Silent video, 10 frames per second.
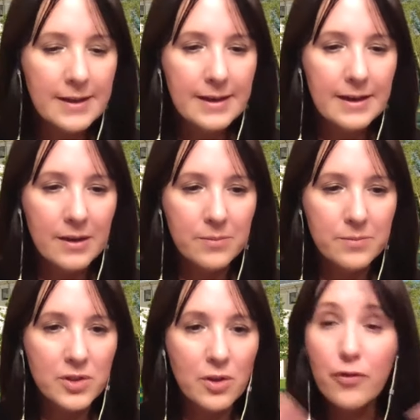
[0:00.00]
Um,
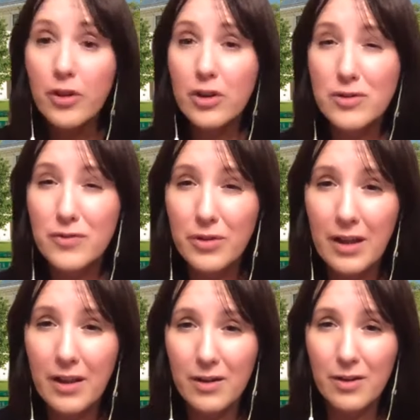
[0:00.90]
so for those of you
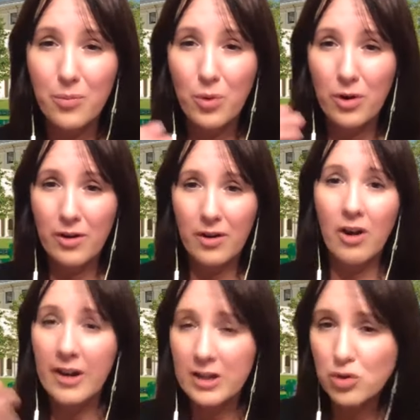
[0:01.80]
that were
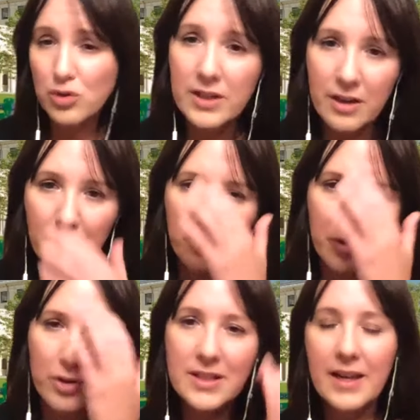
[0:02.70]
are interested in
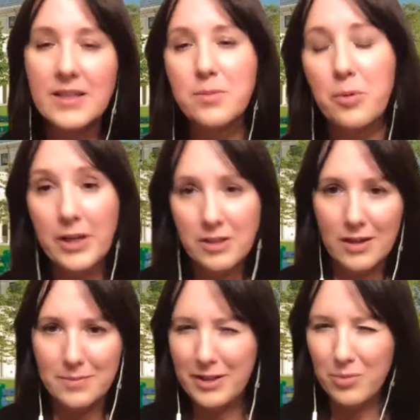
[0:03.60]
computer science, but when I
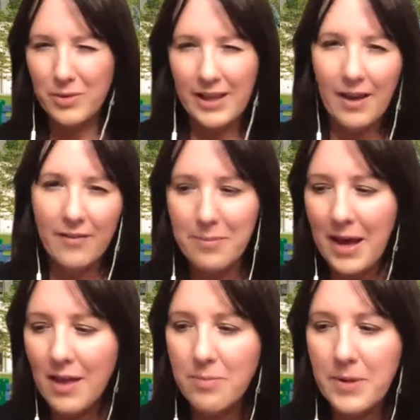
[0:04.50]
talked about the really heavy
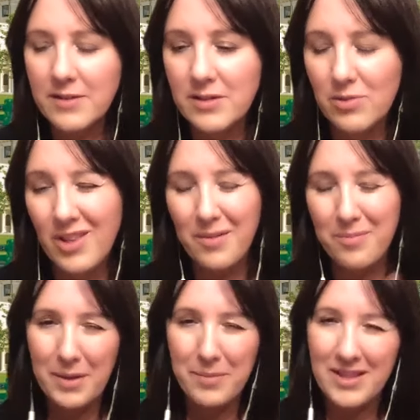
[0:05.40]
math base and thought
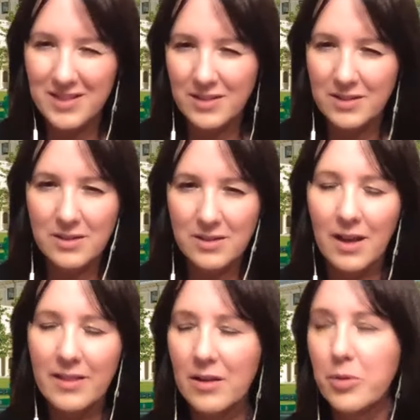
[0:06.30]
maybe that's
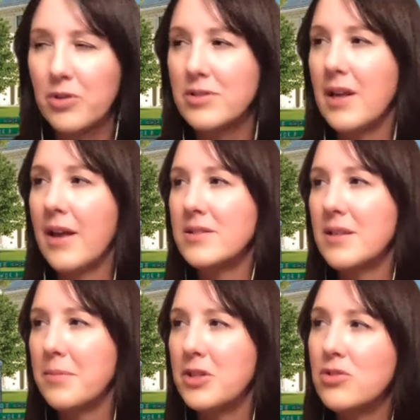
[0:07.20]
not the computer science
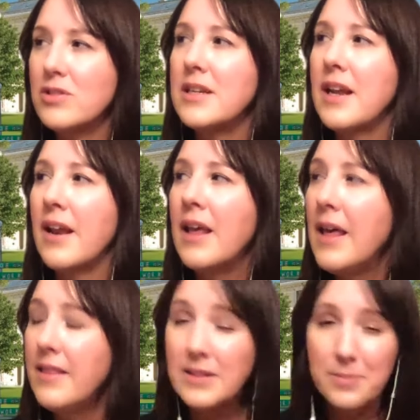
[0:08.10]
I'm interested in.
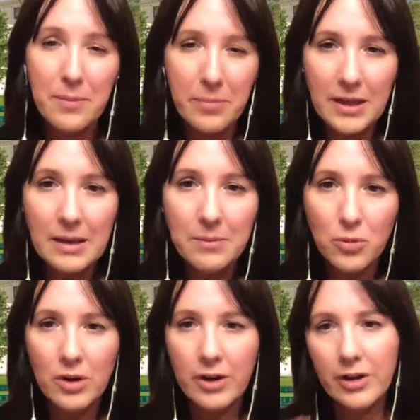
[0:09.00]
This may be
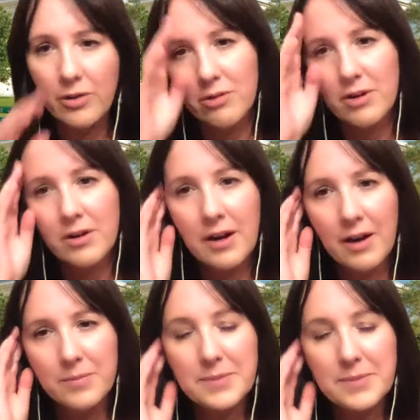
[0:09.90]
more your
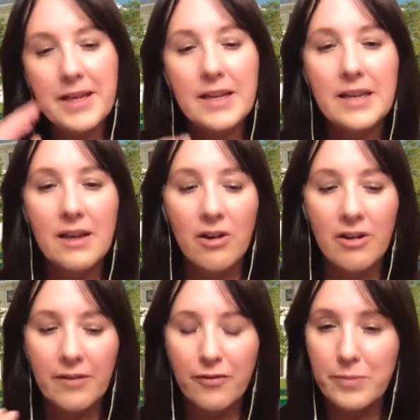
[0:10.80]
um, speed or
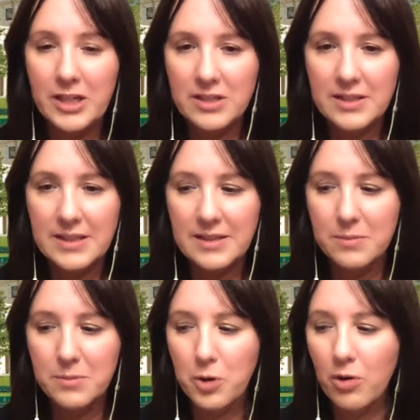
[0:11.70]
information
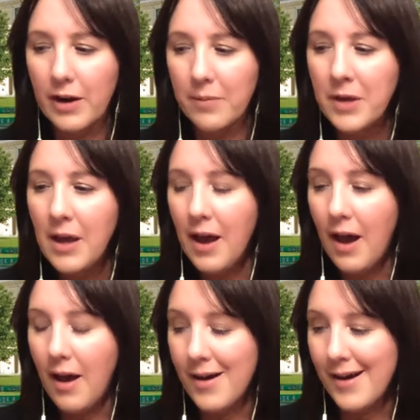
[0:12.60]
systems program.
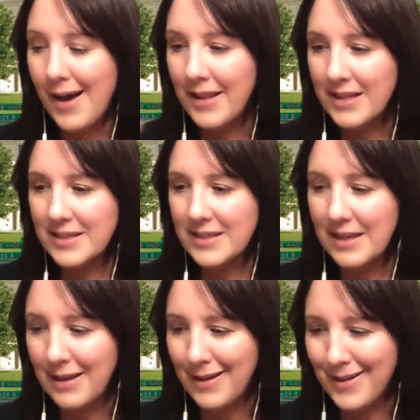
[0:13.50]
Uh, I like to
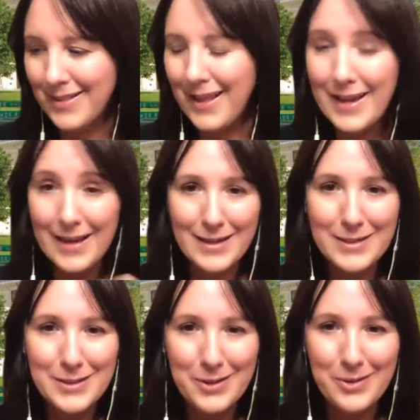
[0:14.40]
uh, liken it
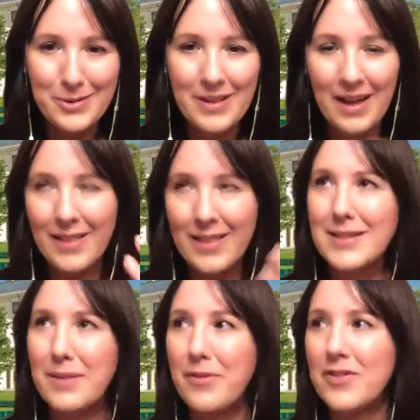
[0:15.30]
to uh, this
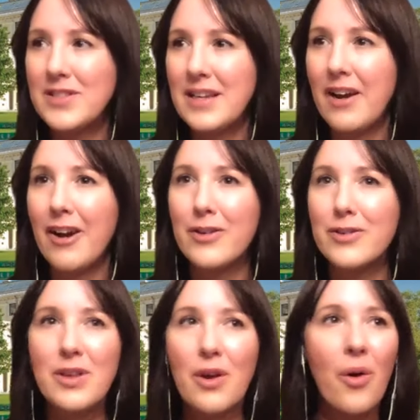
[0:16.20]
type of a scenario.
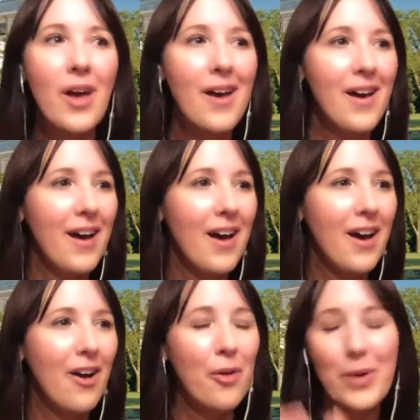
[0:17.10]
So
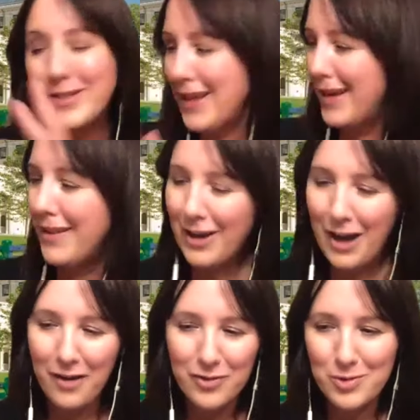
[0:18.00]
uh, on one side of the
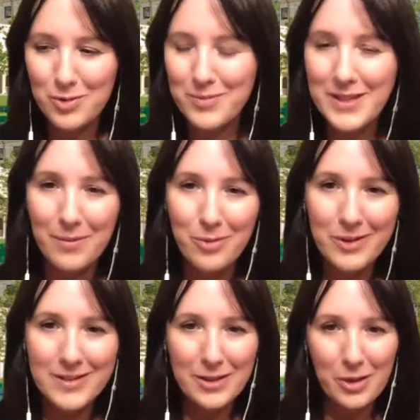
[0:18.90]
conference room table
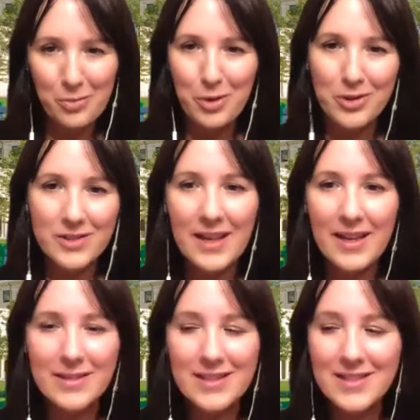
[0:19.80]
is the computer
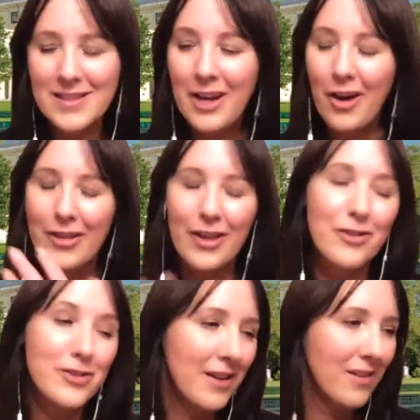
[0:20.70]
scientist. On the other
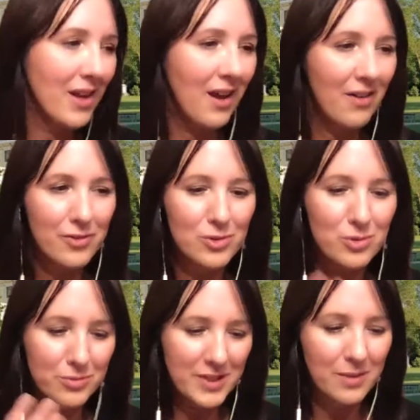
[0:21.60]
side of the conference
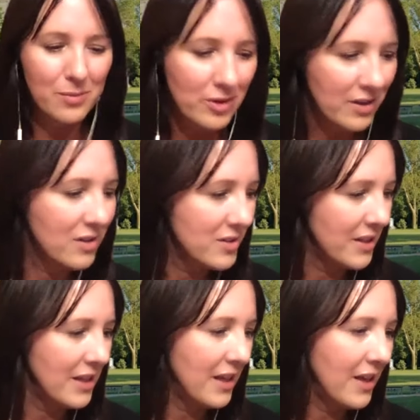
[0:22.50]
room table is
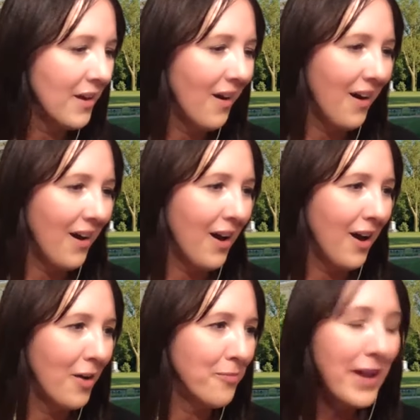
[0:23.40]
the
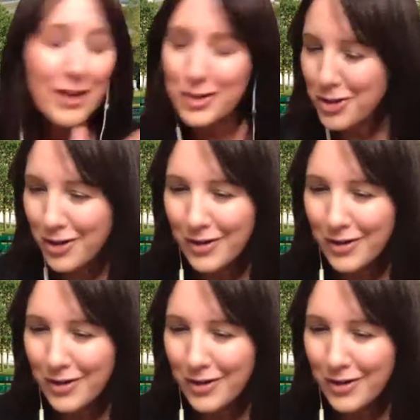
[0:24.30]
uh, manager.